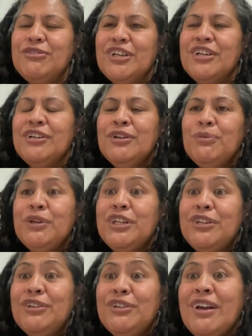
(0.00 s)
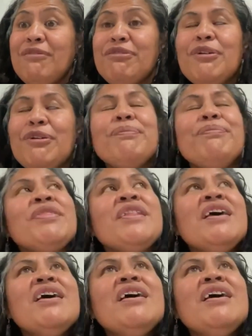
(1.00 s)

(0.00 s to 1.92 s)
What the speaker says: children, where do you come from?